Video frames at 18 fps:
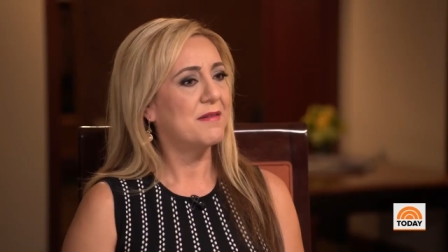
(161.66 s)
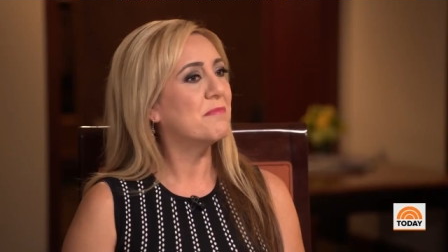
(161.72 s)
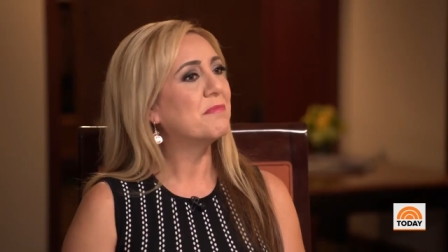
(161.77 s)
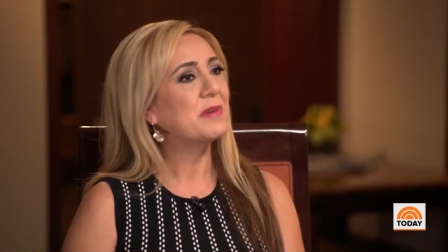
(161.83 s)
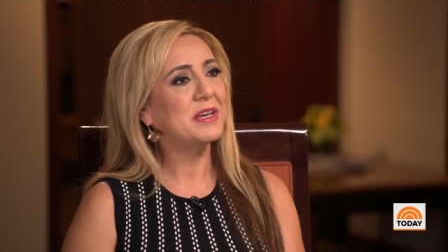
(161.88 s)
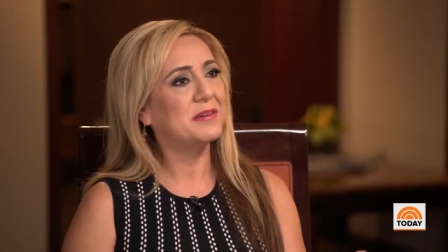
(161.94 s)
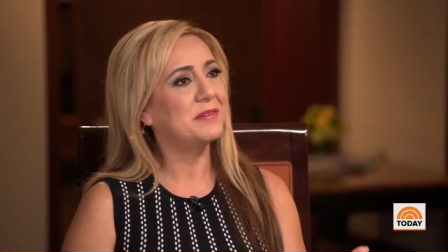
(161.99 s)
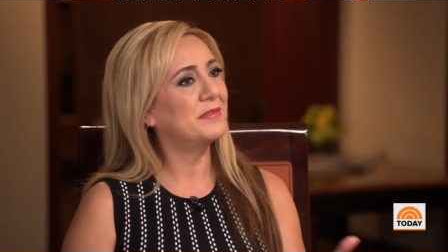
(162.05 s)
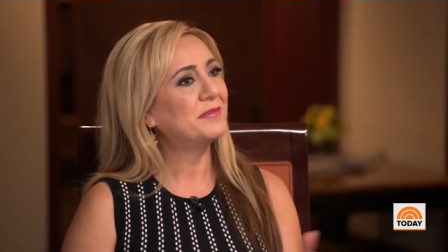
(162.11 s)

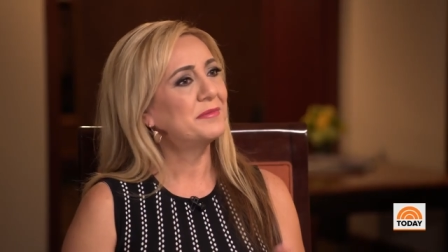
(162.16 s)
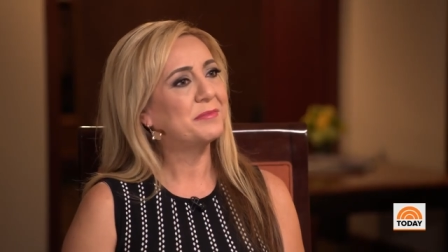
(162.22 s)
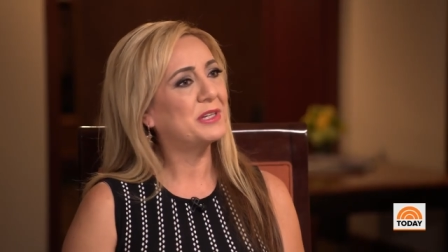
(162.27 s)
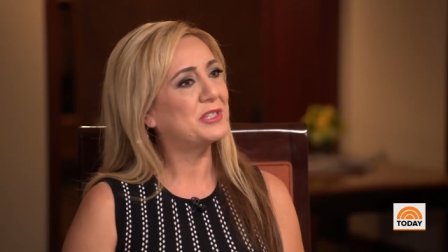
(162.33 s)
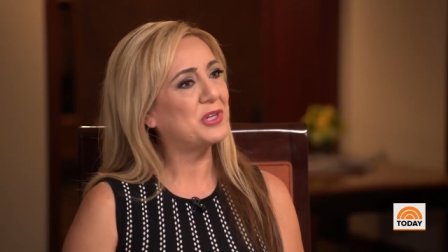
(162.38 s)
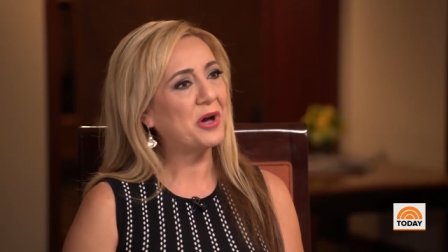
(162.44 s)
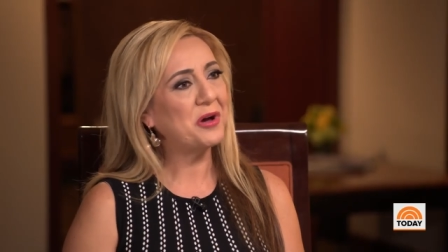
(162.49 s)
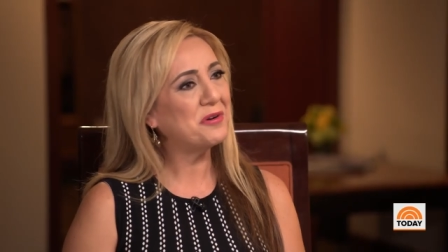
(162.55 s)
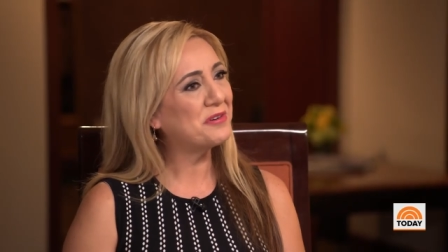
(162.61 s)
My, my
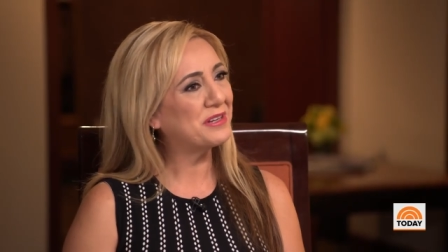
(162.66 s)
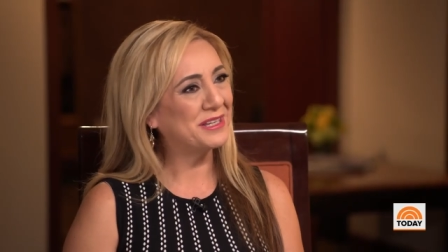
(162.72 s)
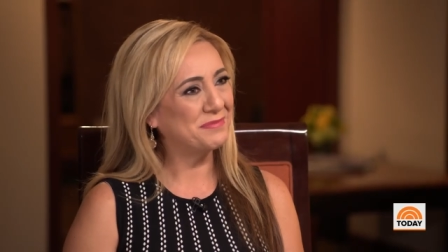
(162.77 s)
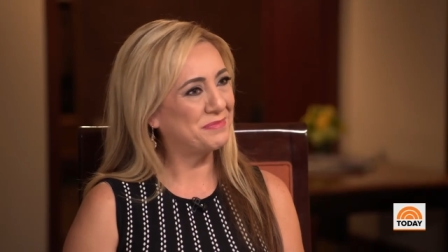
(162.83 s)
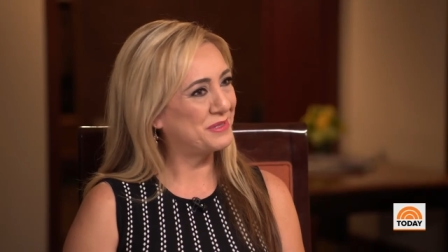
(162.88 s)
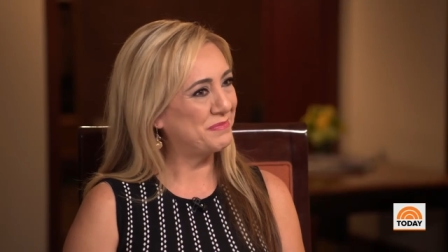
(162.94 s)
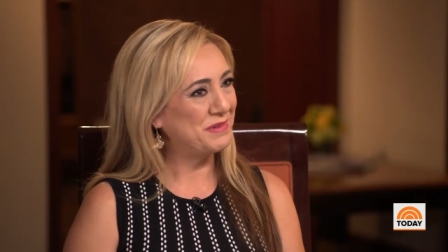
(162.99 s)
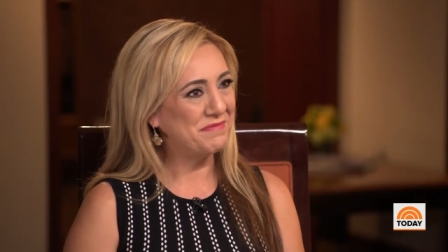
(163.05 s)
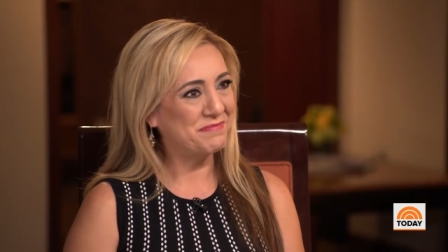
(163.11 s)
daughter
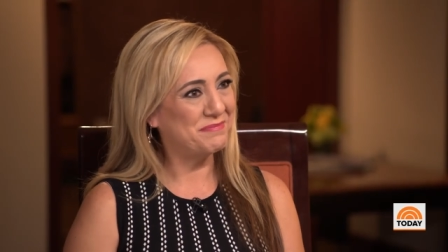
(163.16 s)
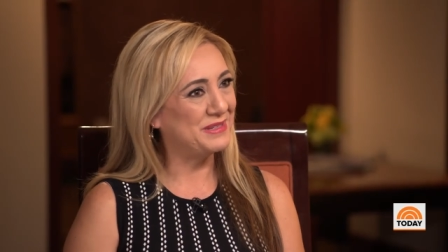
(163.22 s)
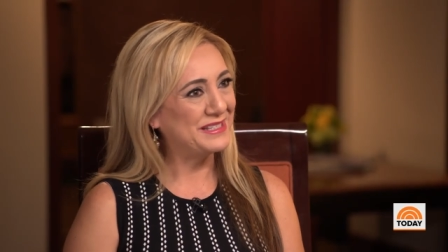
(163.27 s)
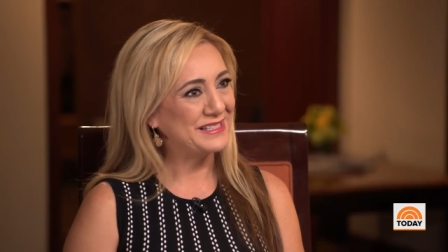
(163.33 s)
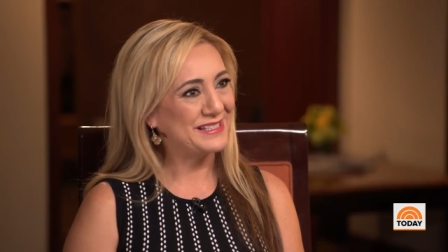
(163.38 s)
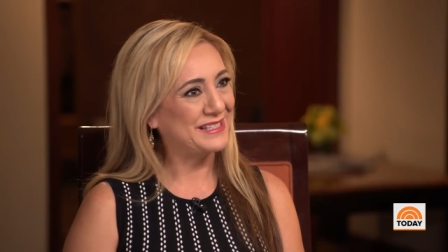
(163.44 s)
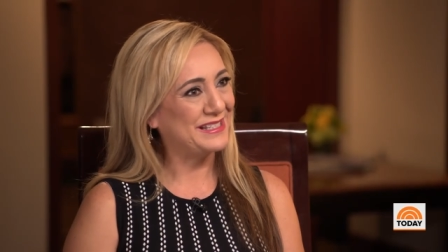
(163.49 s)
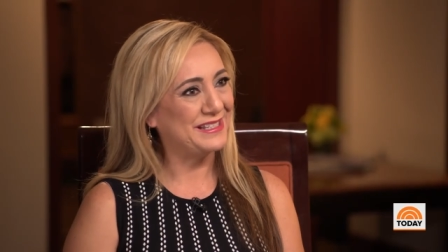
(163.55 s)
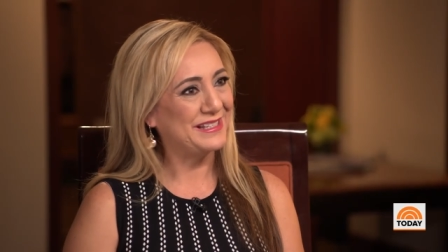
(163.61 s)
keeps me
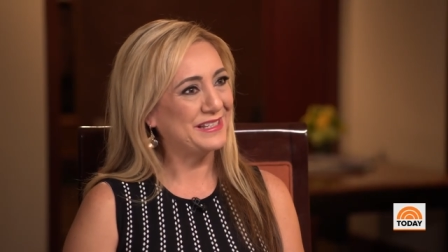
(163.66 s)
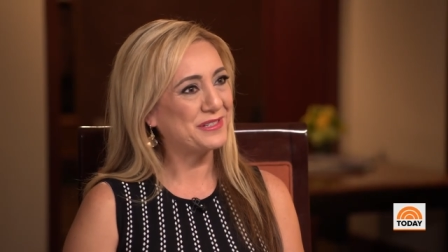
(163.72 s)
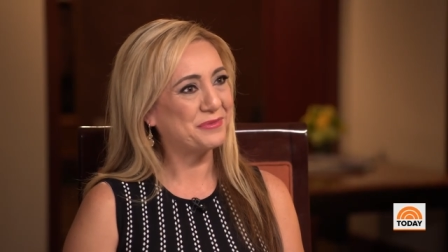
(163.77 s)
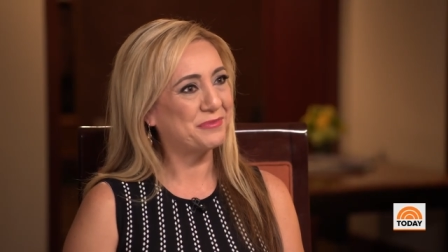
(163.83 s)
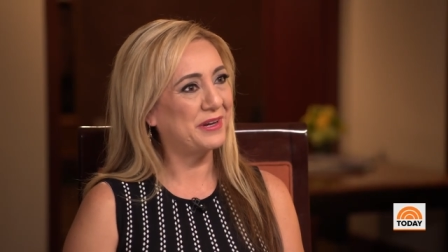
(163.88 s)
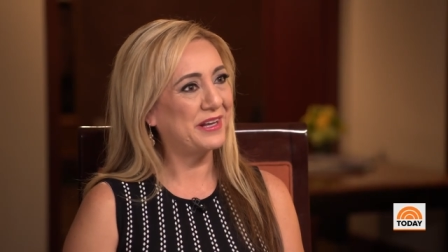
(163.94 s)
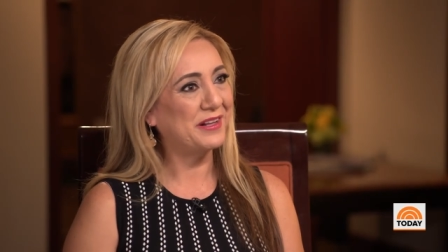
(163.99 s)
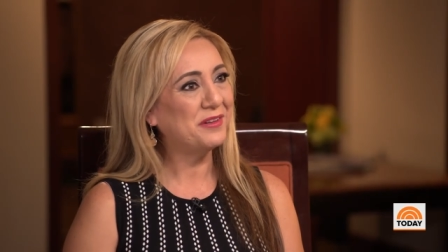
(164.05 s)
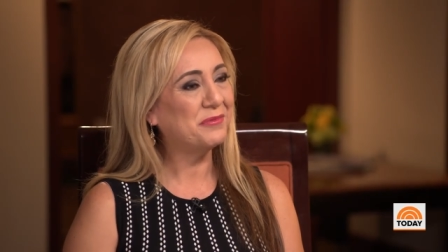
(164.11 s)
busy as
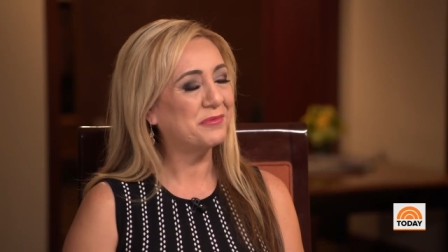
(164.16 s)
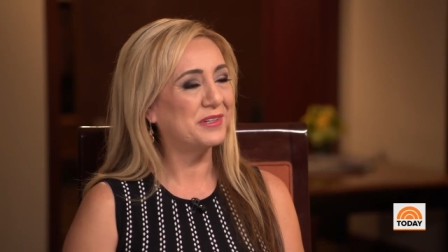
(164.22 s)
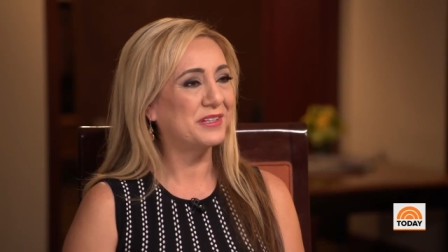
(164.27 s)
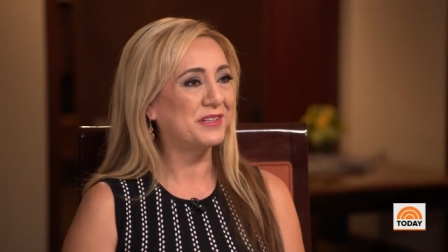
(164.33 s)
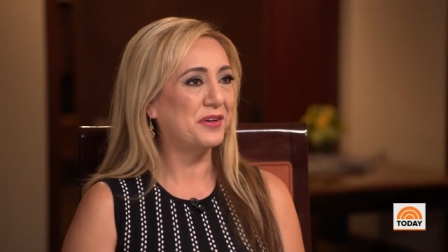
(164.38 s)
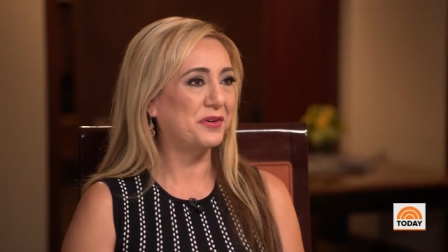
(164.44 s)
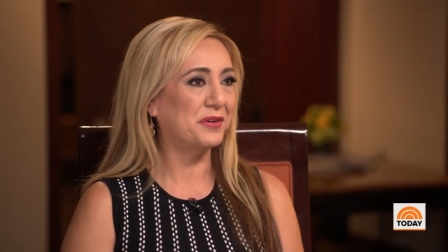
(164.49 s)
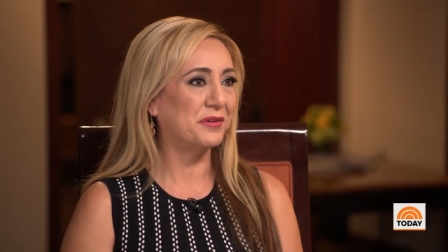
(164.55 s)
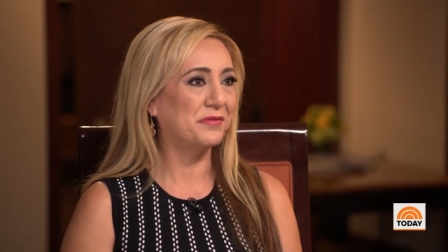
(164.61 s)
well with
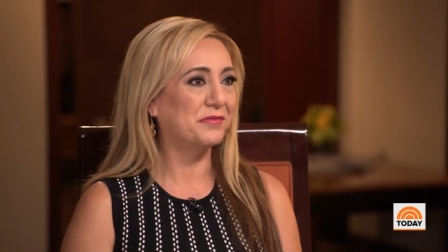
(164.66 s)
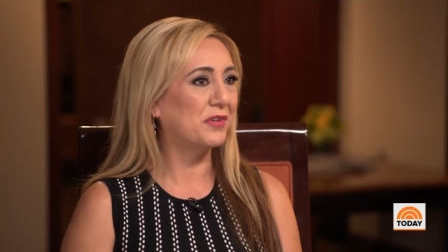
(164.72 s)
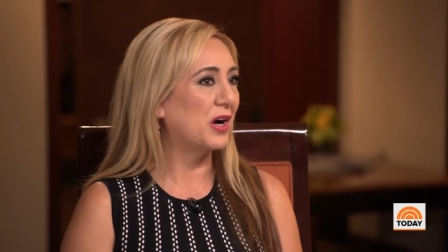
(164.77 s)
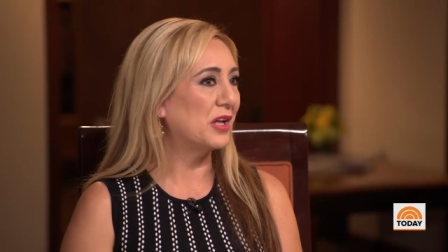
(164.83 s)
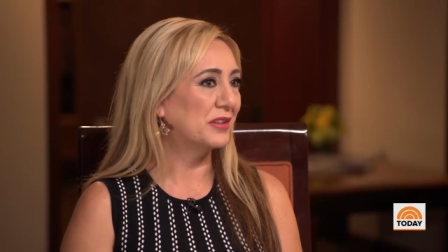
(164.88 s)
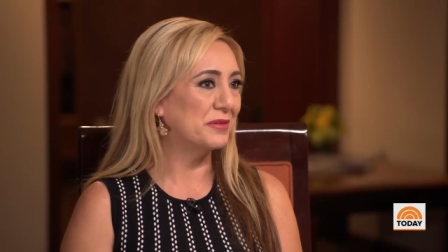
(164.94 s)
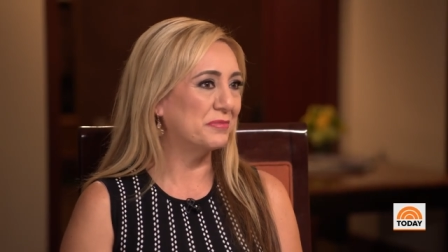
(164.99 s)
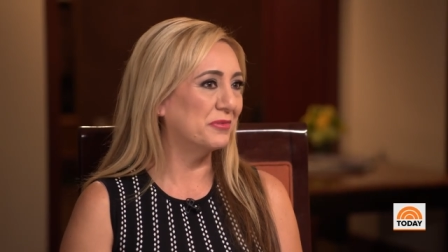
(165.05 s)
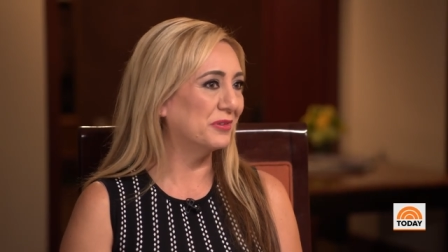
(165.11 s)
her
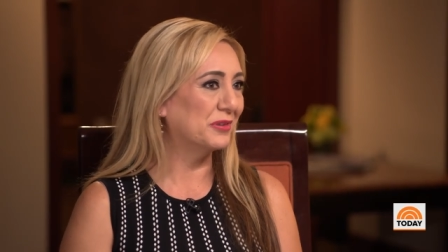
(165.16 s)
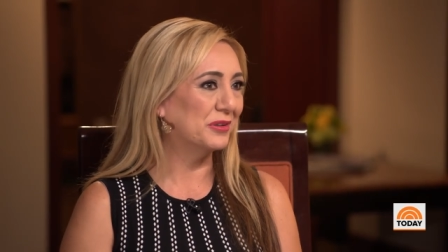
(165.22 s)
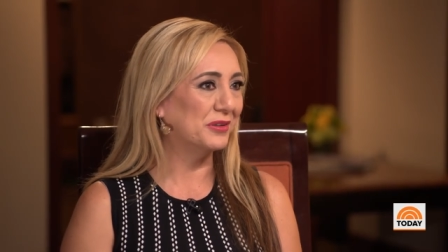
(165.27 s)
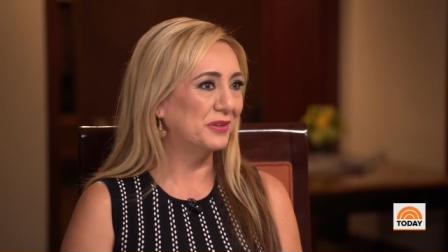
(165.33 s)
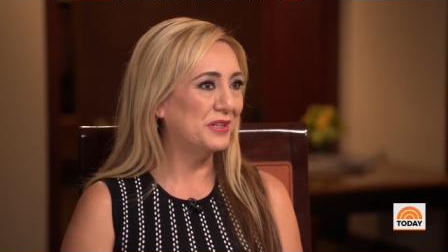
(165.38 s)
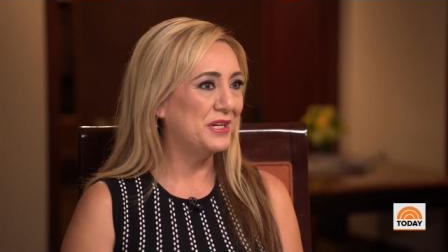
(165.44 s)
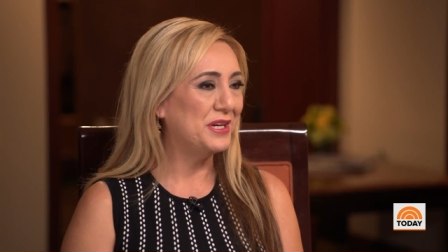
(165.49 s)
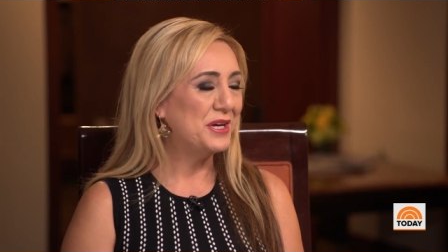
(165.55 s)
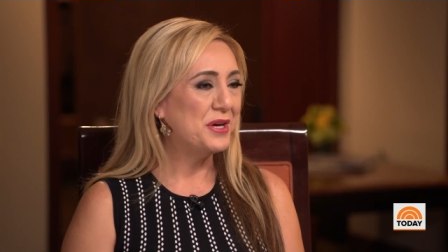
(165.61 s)
volleyball